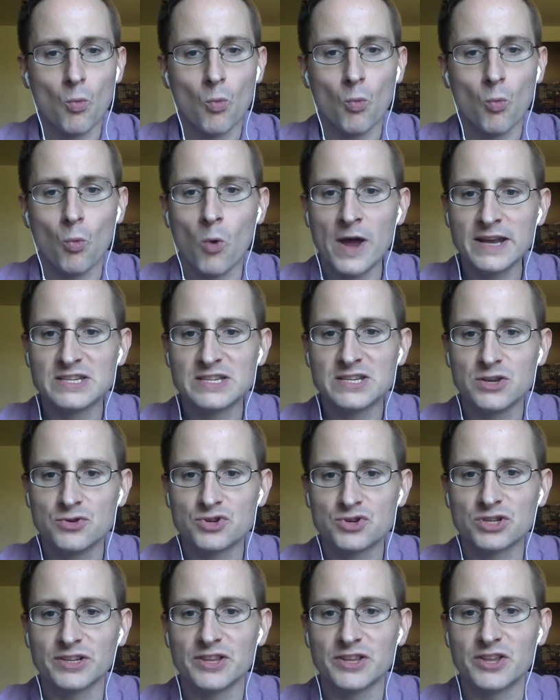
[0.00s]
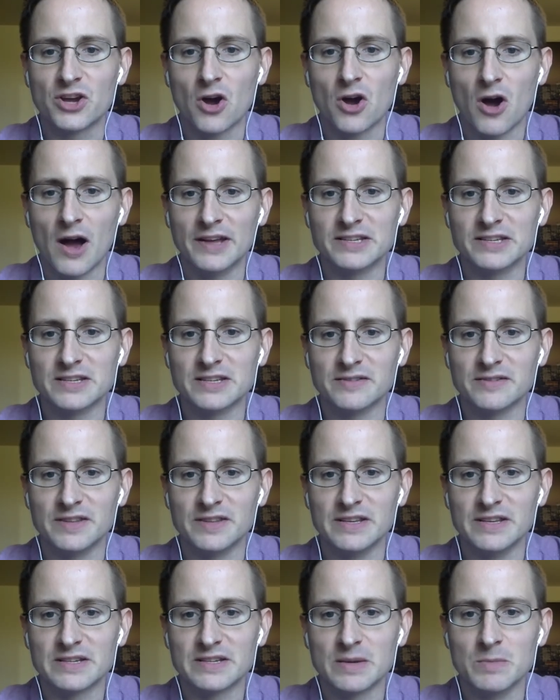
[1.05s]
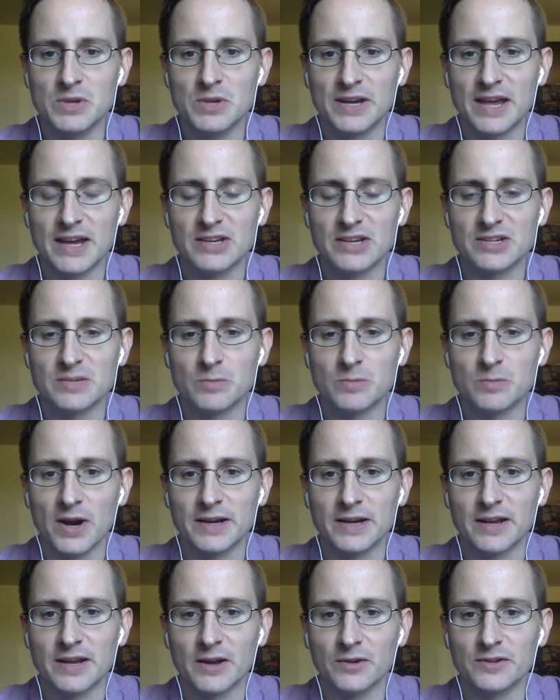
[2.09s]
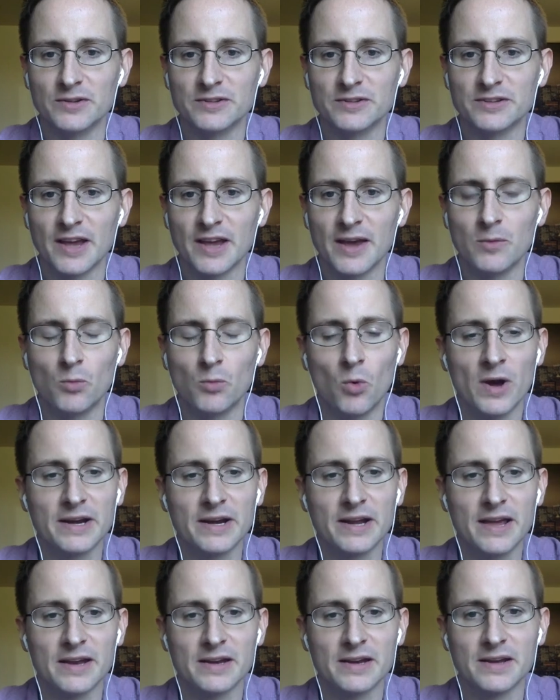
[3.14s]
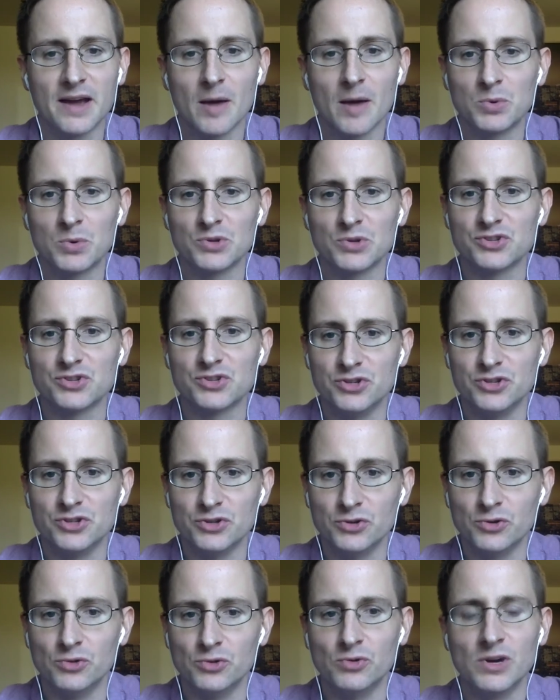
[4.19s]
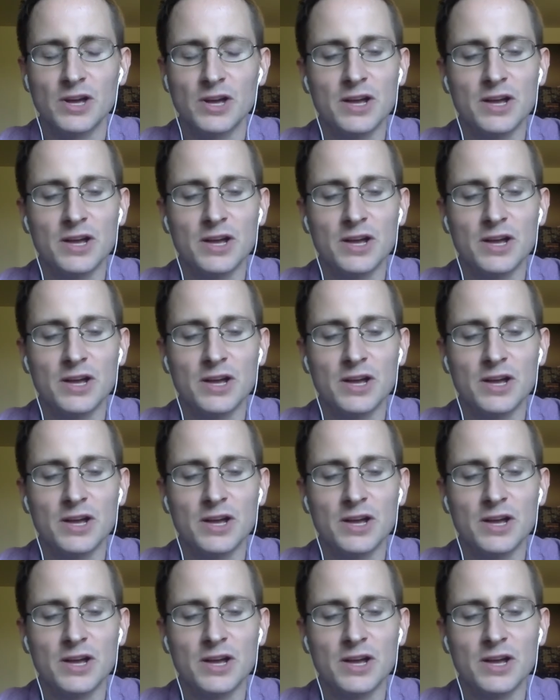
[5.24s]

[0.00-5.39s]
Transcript: What is usually the cause of these communication breakdowns, and what can couples do